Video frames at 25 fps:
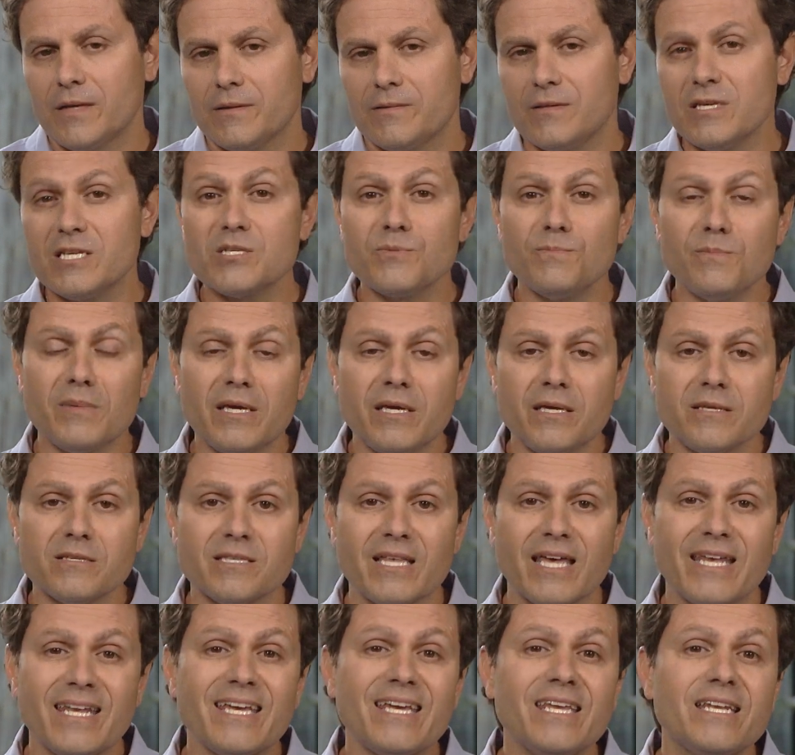This means
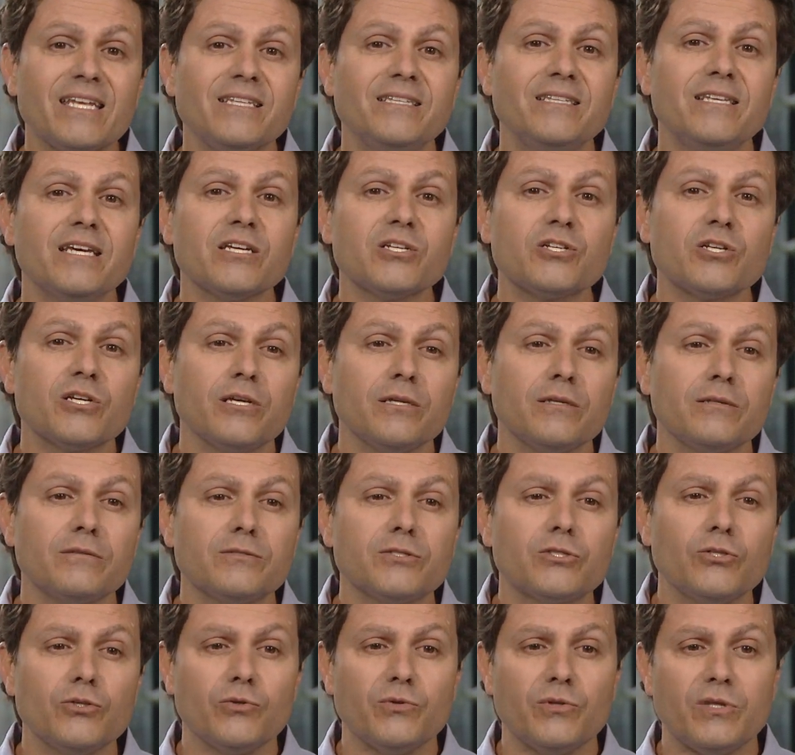that in addition
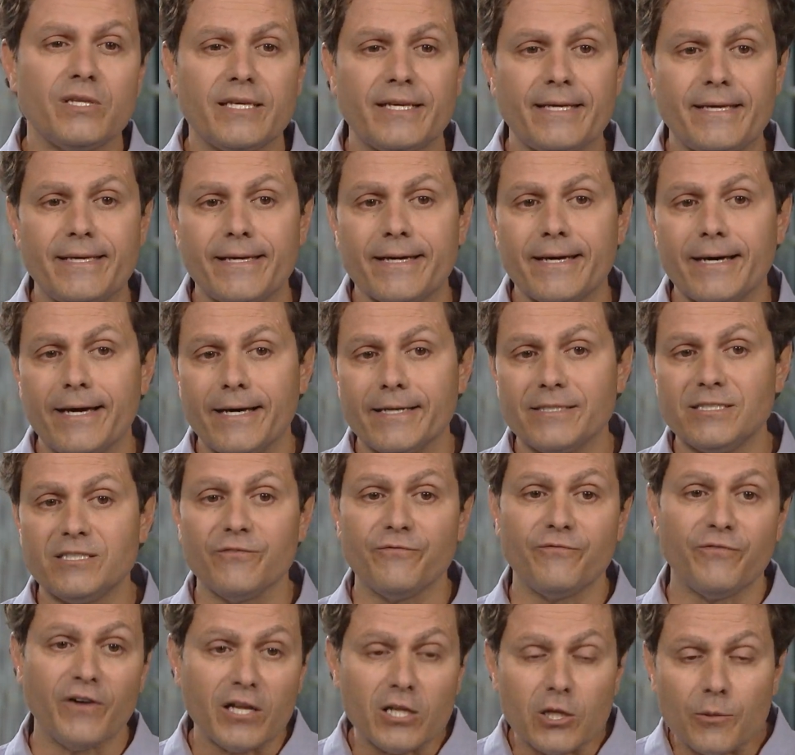to the uh,
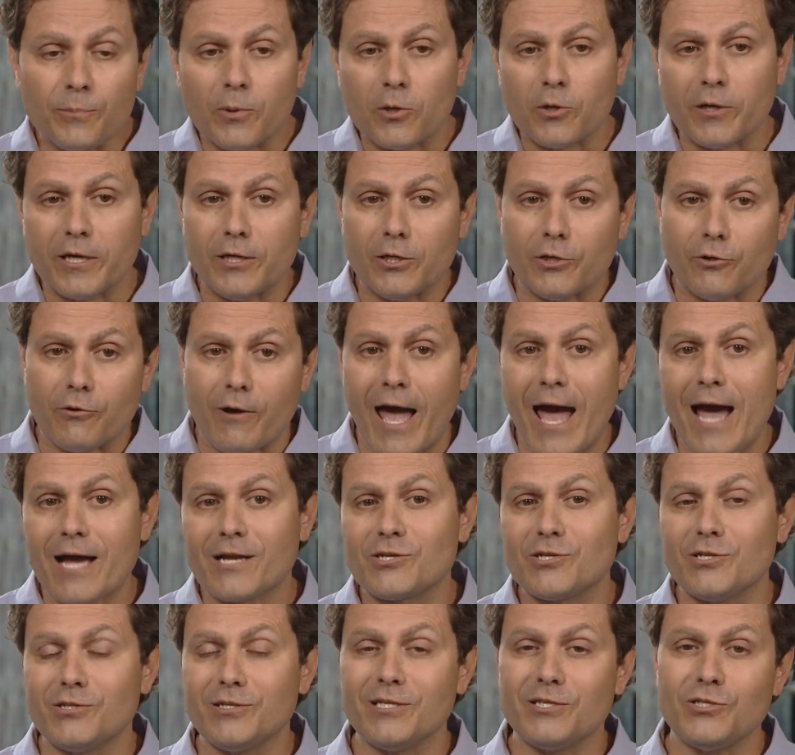developer
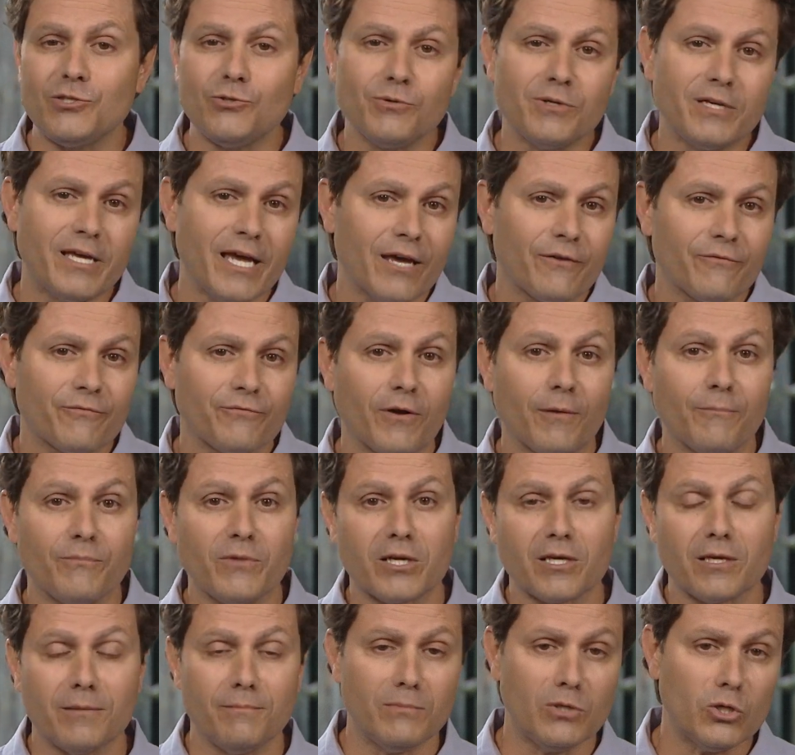interaction that you get from the
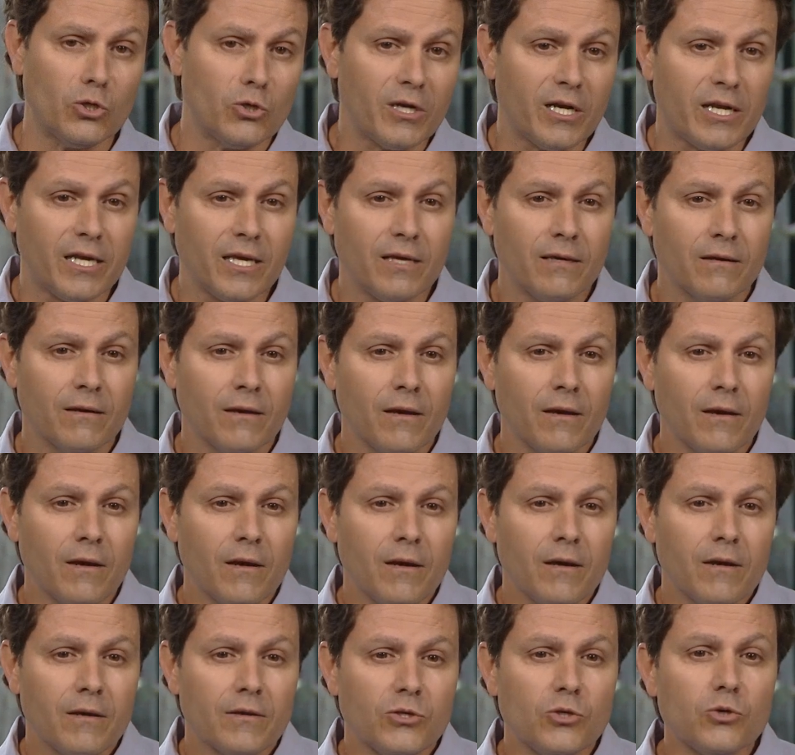community,
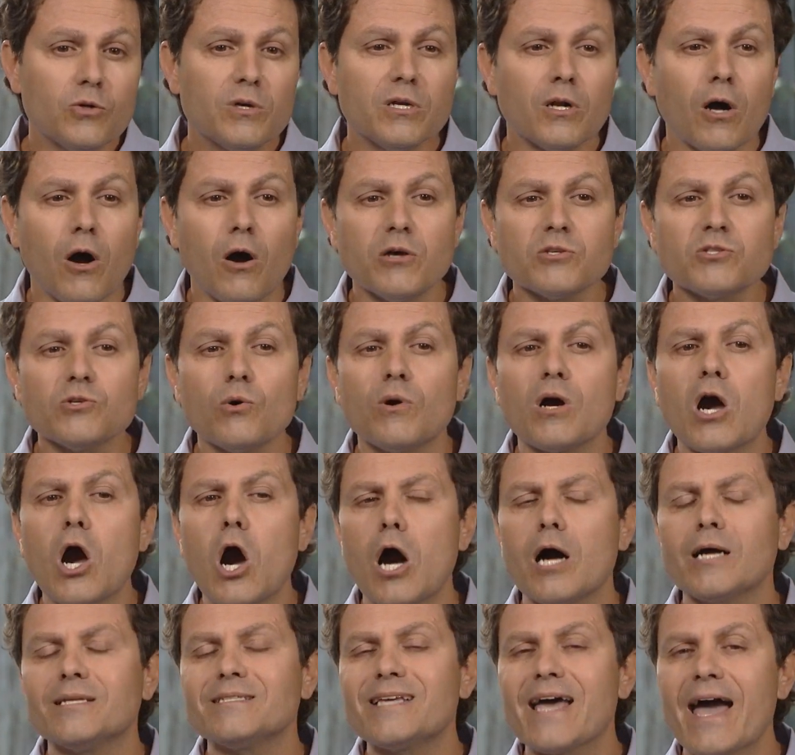you can also
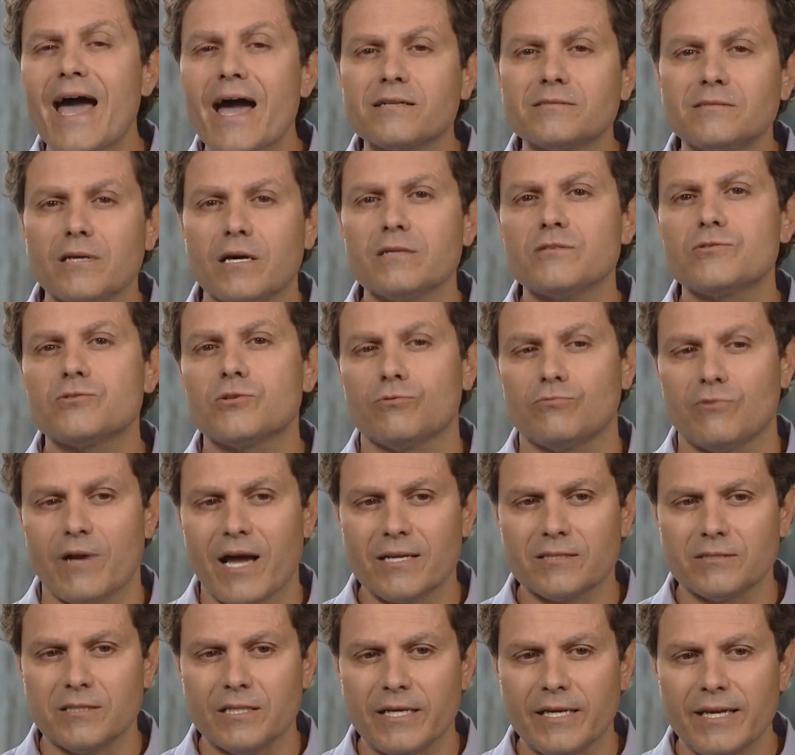contact us
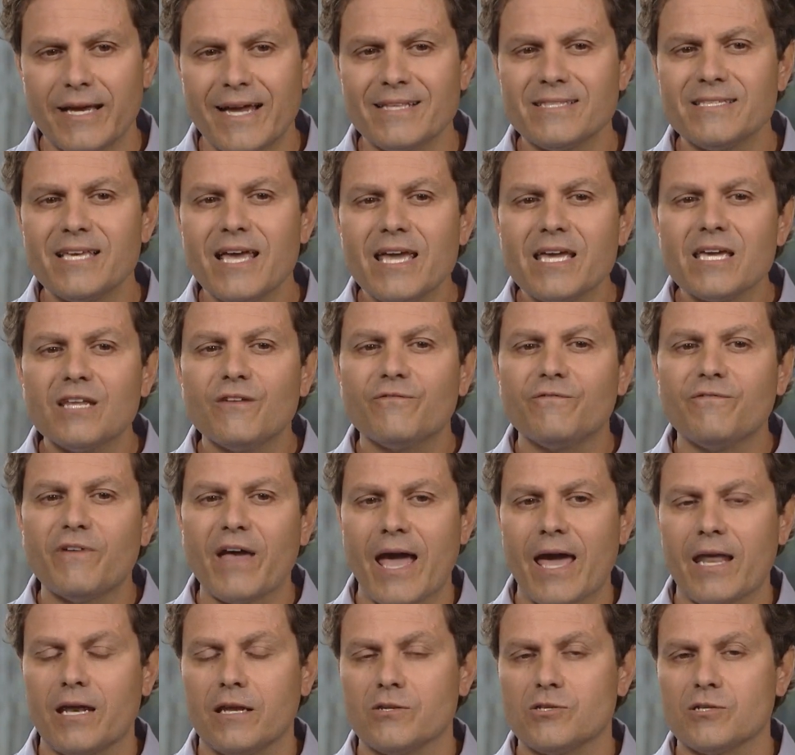directly and take
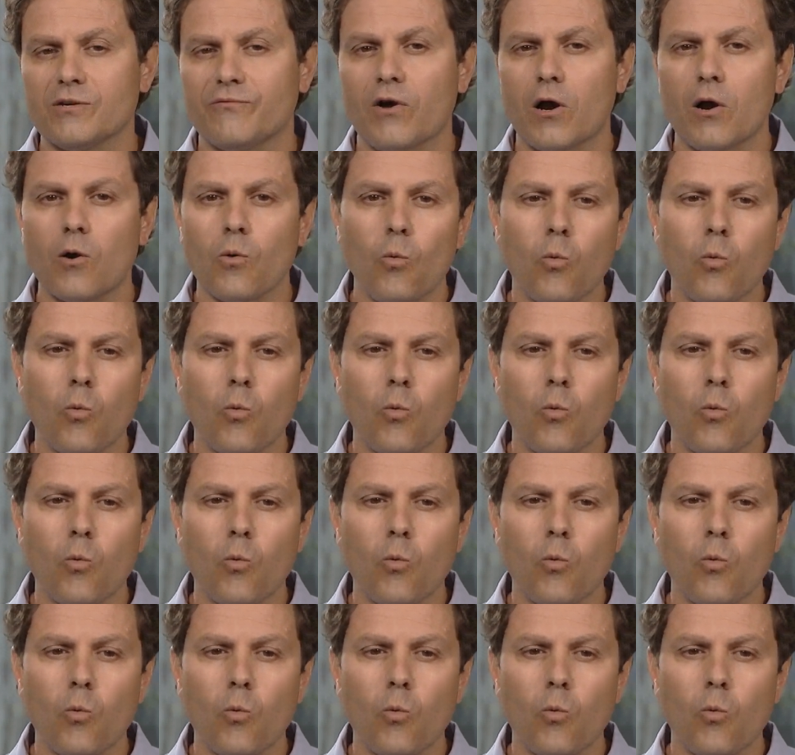advantage of our